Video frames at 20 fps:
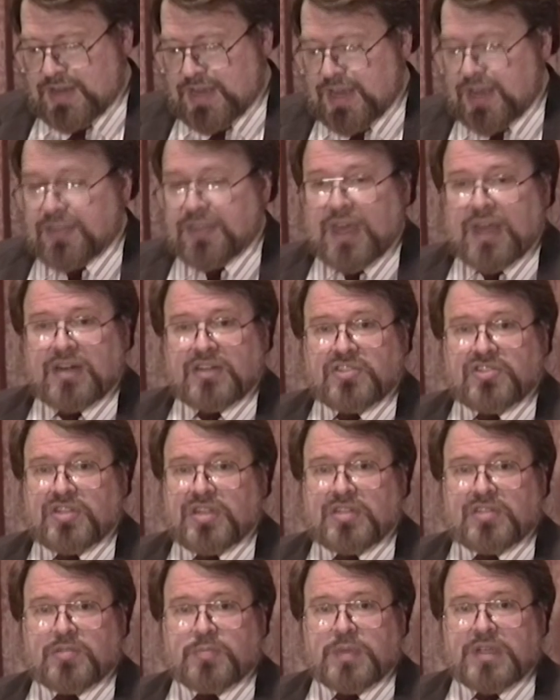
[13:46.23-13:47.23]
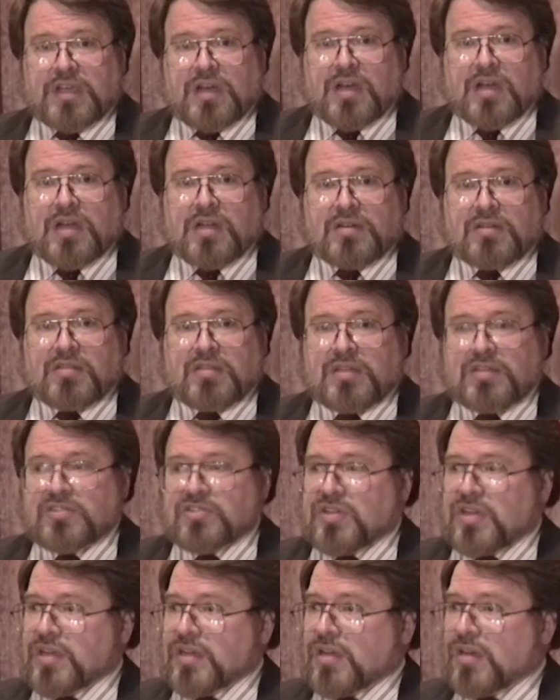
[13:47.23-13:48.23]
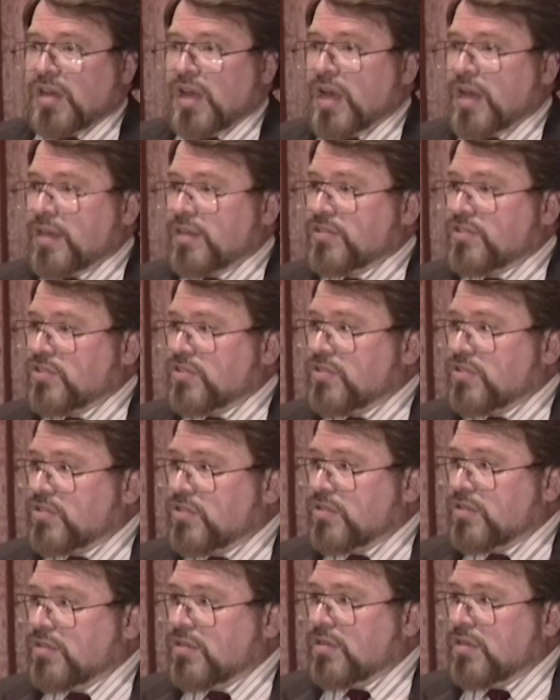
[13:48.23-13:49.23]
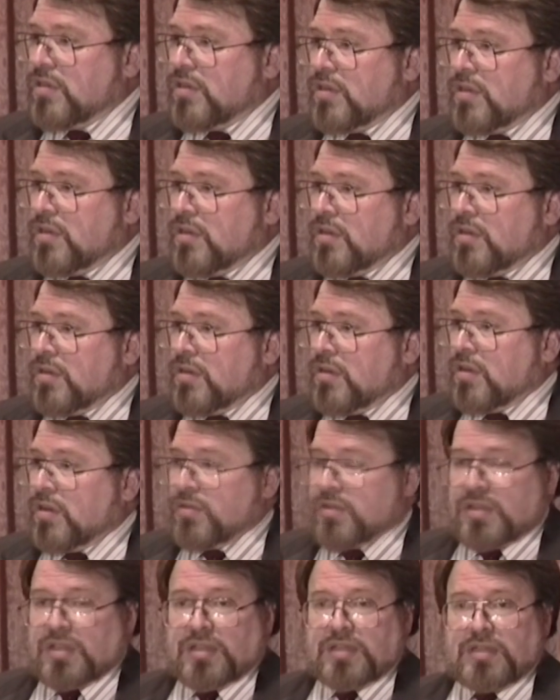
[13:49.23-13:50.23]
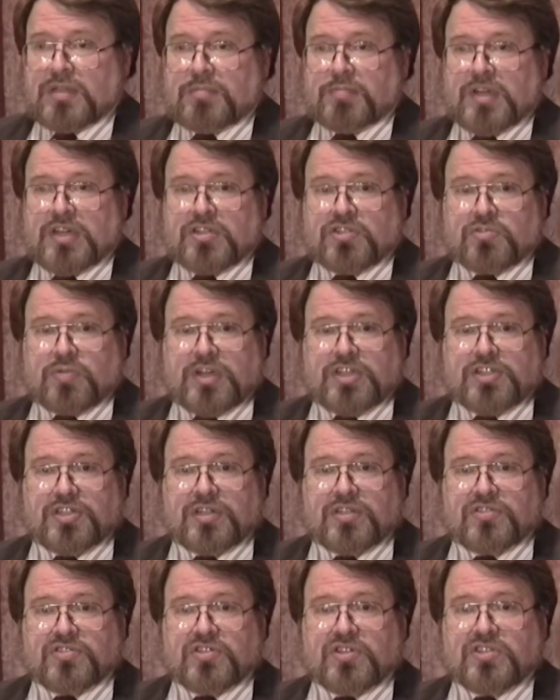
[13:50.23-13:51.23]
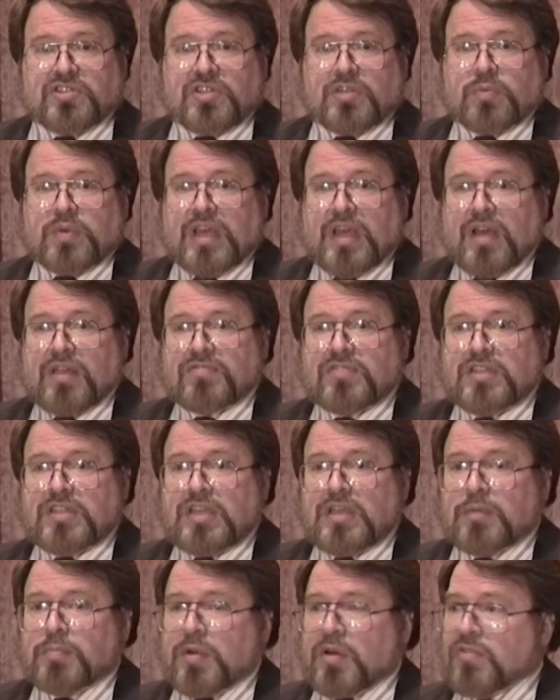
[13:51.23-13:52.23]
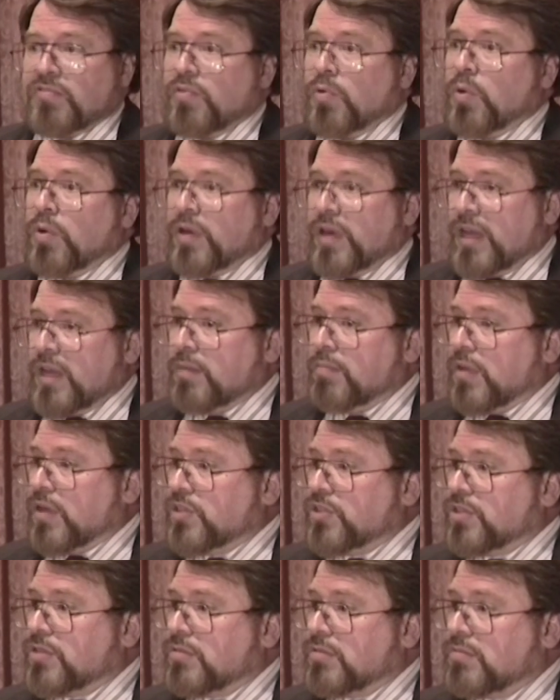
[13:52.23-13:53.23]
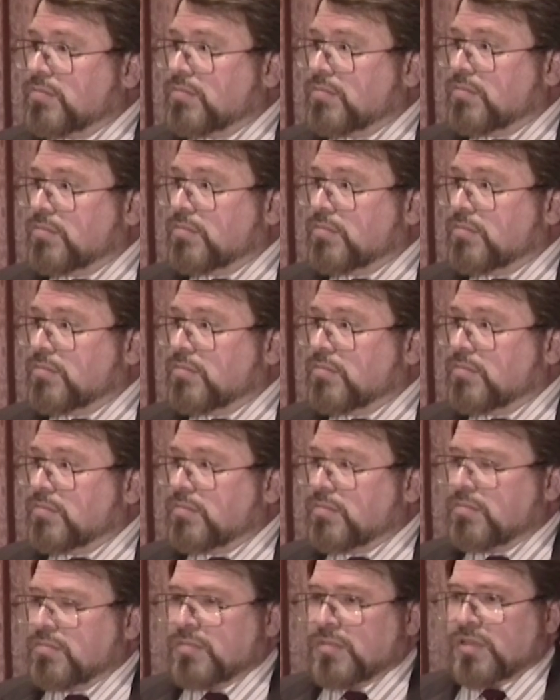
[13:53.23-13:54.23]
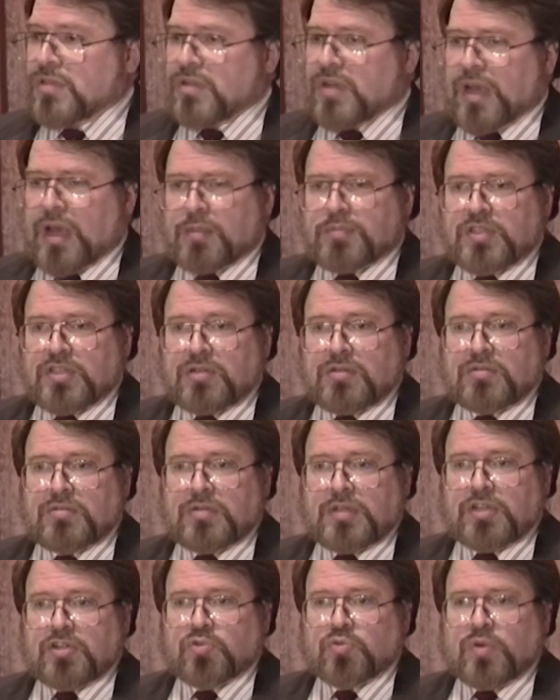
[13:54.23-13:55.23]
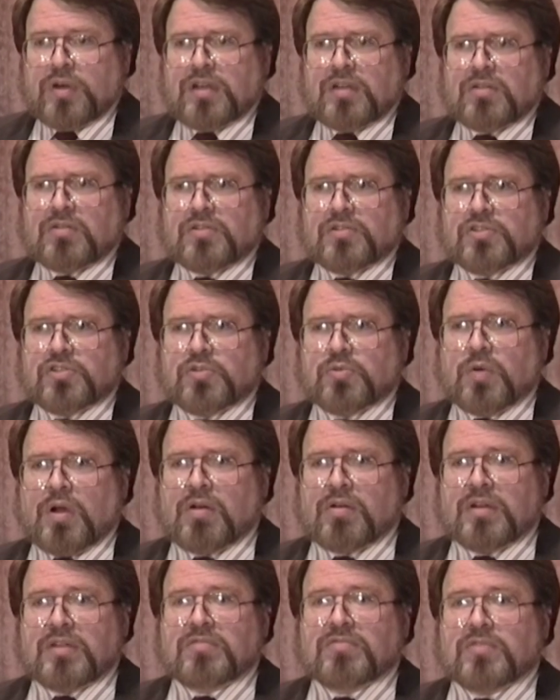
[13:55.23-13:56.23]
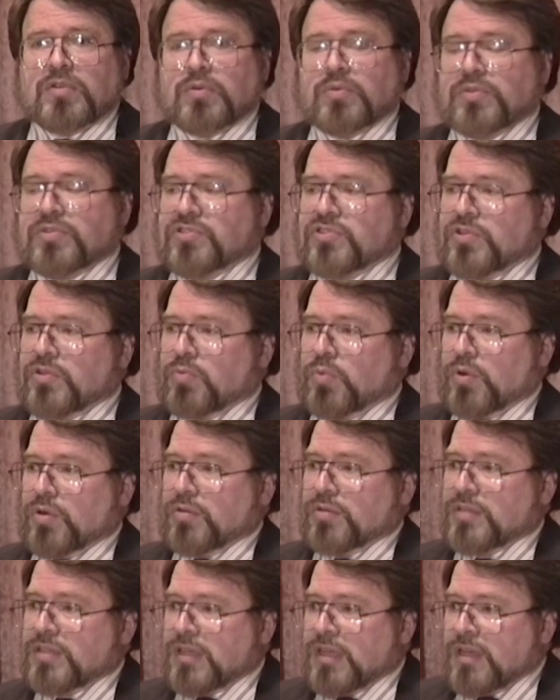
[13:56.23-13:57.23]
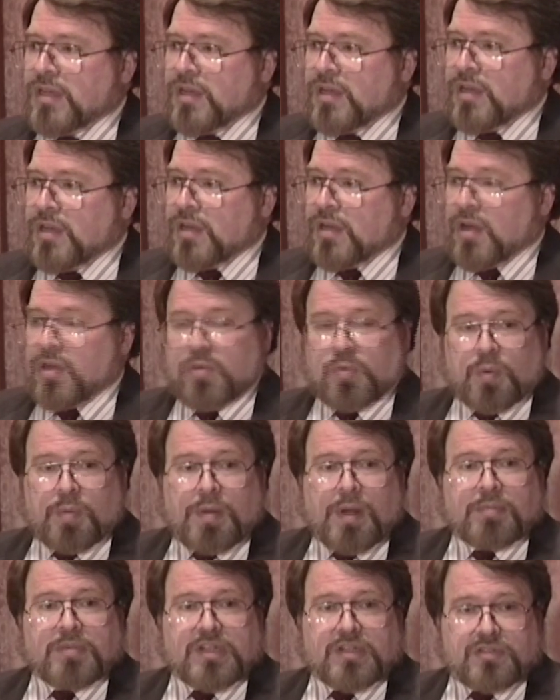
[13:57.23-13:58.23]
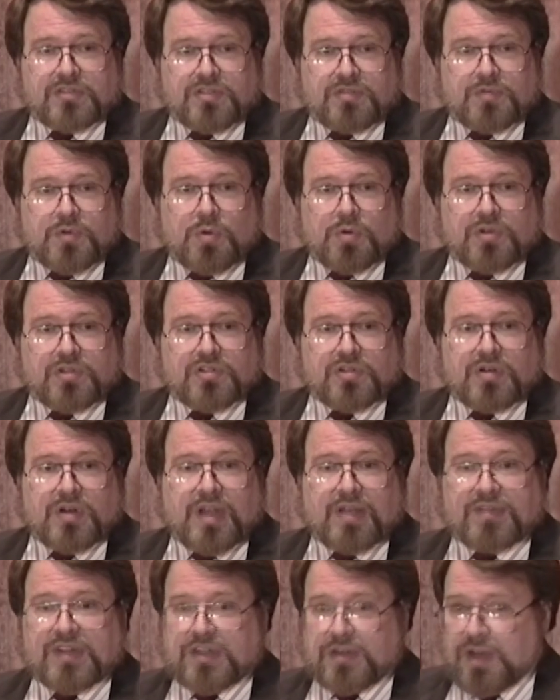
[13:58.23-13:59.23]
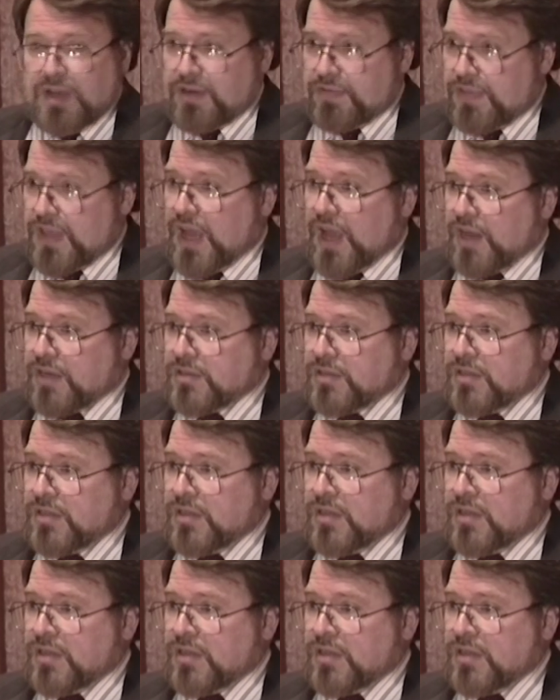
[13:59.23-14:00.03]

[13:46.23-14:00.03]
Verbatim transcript: And that extends beyond things like alliances. Uh, the Clinton administration insists that we have to keep our foreign aid budget absolutely critical to our influence in the world. Now, the Republicans, of course, are having none of that.